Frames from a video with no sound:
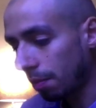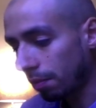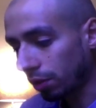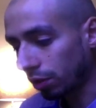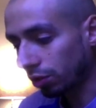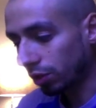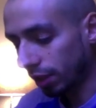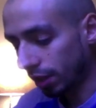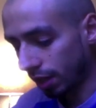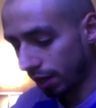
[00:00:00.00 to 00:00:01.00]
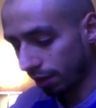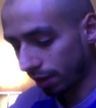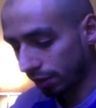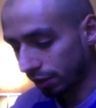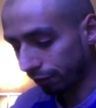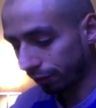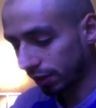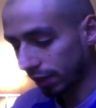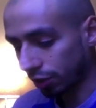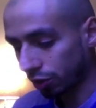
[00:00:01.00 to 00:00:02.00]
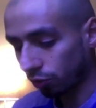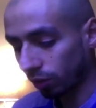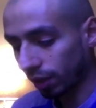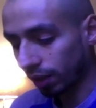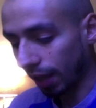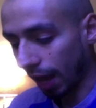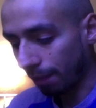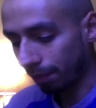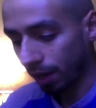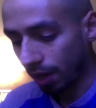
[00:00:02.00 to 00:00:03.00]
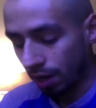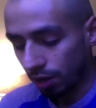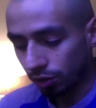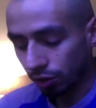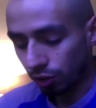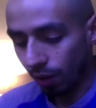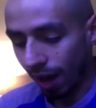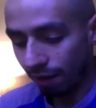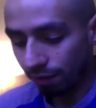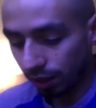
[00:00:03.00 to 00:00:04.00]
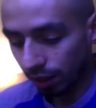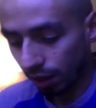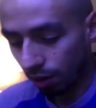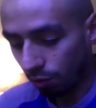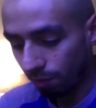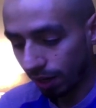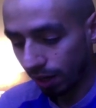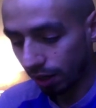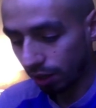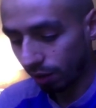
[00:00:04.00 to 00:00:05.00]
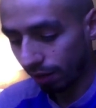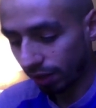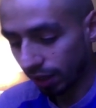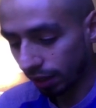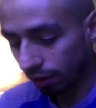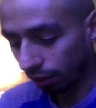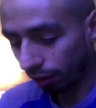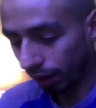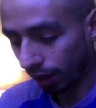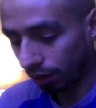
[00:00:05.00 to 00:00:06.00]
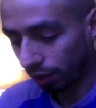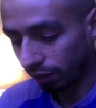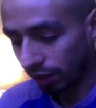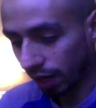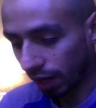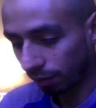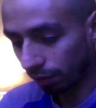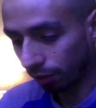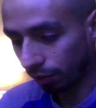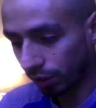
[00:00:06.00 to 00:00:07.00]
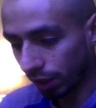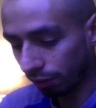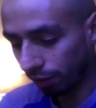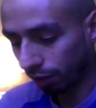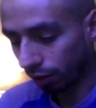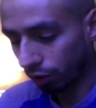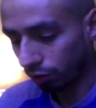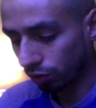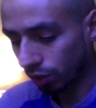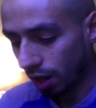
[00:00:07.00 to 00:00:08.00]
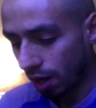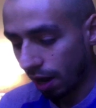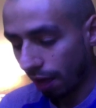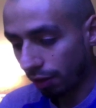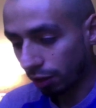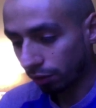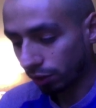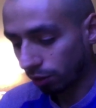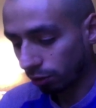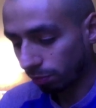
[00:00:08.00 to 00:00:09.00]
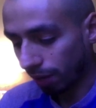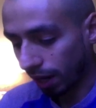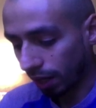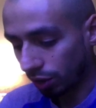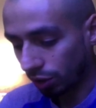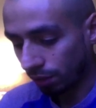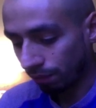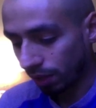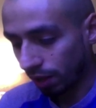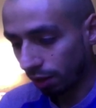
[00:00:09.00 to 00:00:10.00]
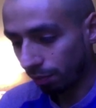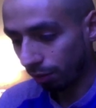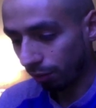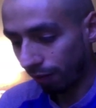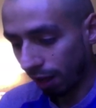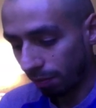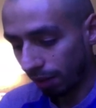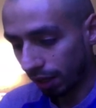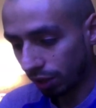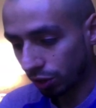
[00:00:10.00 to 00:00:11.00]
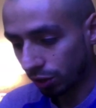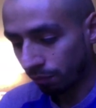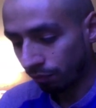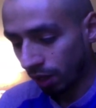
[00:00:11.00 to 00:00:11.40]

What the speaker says: You'll see here that there's different sections within the app. So you have the home button, you have the e-learning, you have a timer, which I rarely use, and then your results page, and then a profile page.